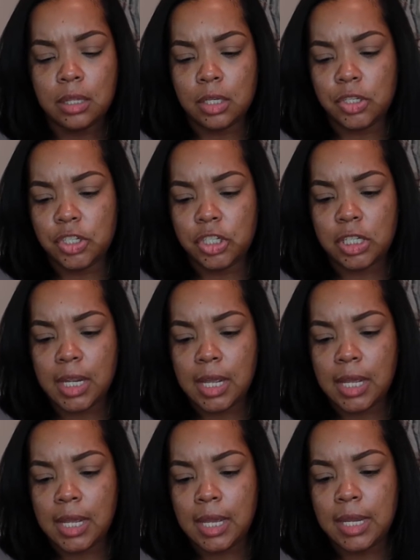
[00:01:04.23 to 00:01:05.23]
the
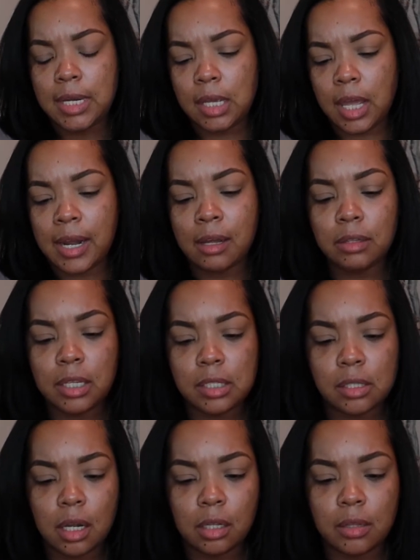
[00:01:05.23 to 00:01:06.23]
shade, and I'll
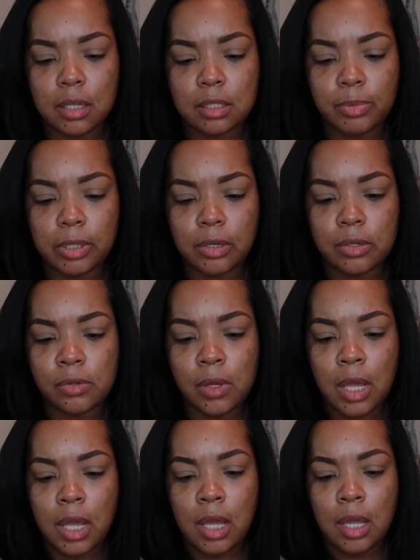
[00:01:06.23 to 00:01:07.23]
list all of this below,
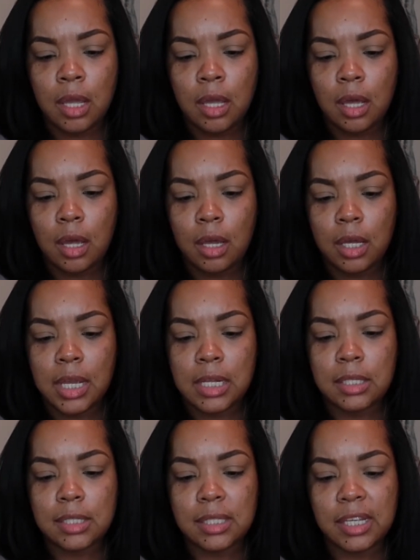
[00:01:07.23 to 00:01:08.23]

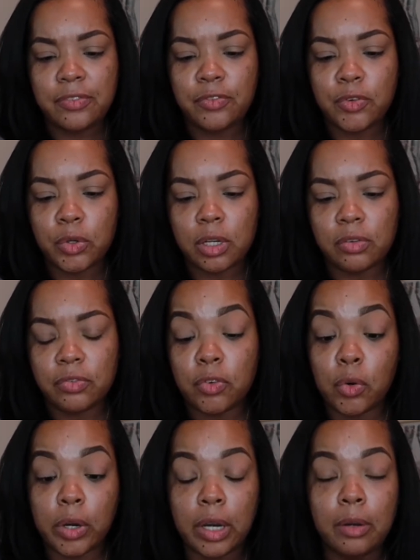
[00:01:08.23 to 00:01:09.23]

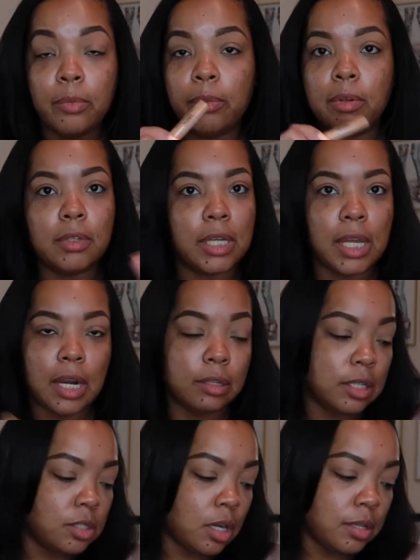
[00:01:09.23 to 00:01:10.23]
NC44. Again, I'll
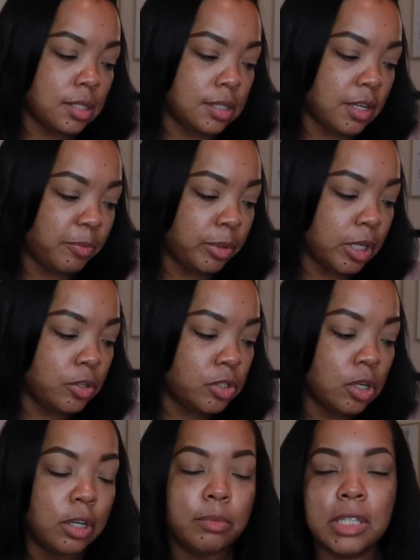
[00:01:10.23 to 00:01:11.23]
list all this stuff below.
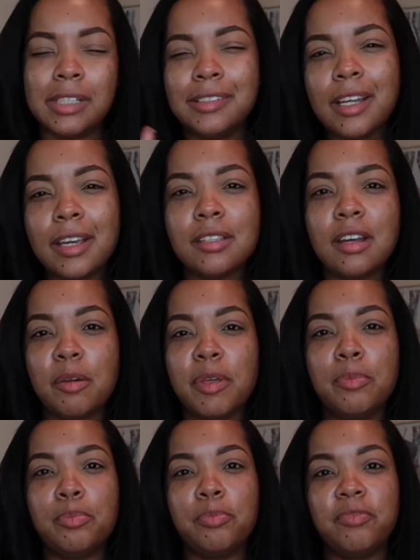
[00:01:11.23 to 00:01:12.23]
So the look is going to
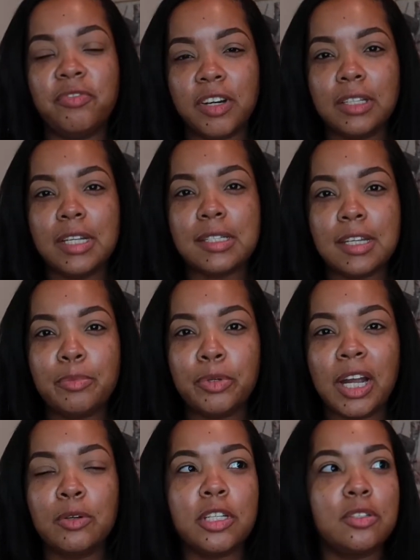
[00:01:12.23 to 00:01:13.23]
be fairly simple.
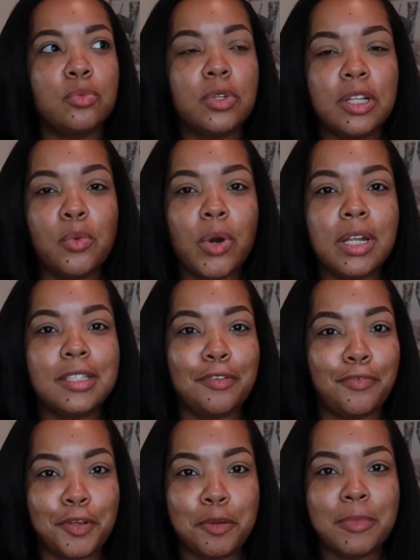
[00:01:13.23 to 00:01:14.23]
I just really wanted to
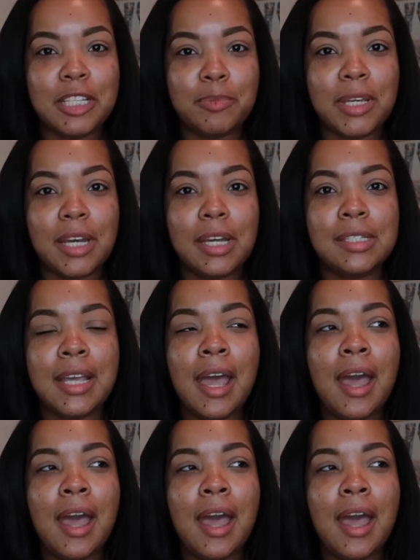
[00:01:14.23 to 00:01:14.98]
film this because